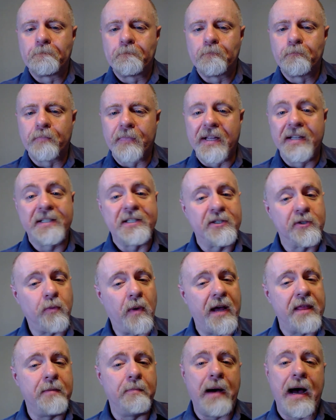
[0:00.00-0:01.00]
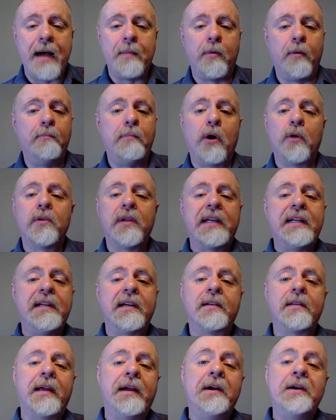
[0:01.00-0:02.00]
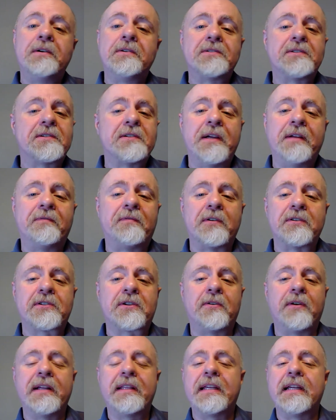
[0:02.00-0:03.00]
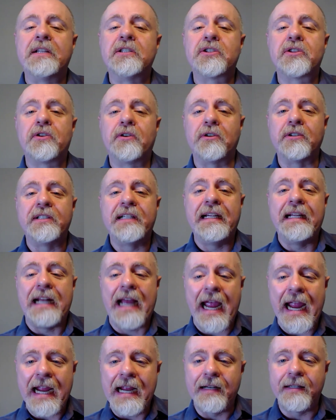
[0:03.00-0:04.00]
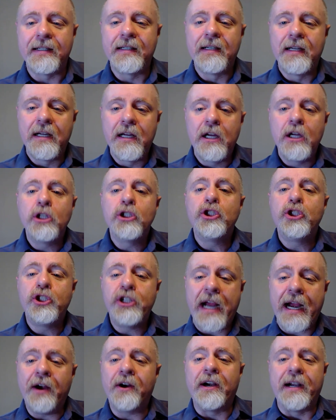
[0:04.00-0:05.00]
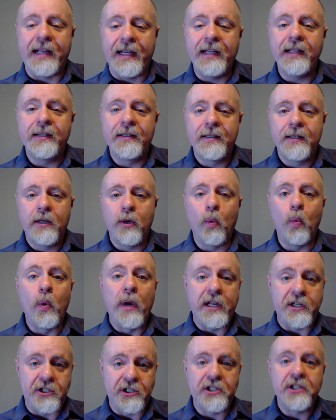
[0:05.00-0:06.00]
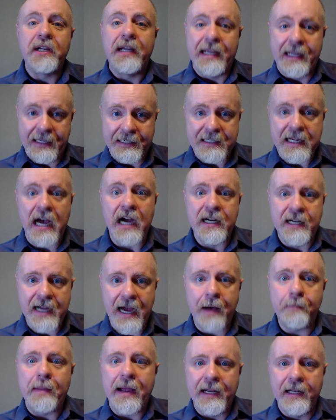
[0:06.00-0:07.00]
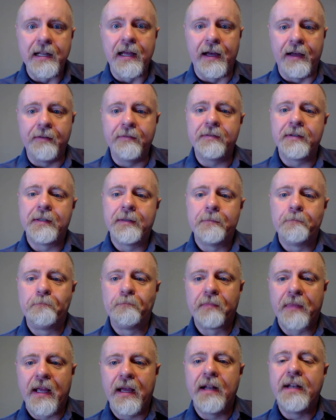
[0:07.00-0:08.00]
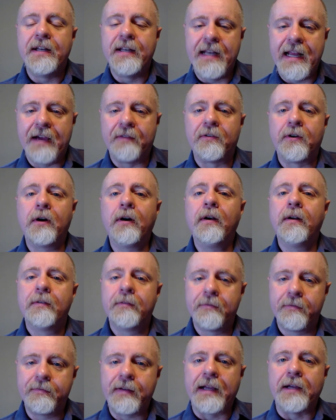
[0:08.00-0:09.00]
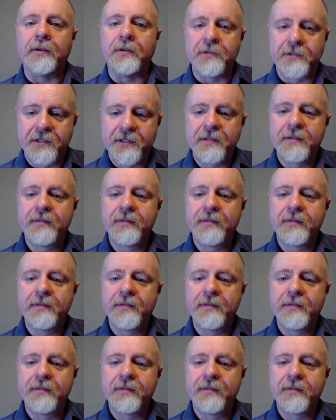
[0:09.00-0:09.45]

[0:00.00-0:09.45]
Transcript: This is why the Bible boldly declares in 1 Corinthians 13 8, charity, which is agape love, never fails.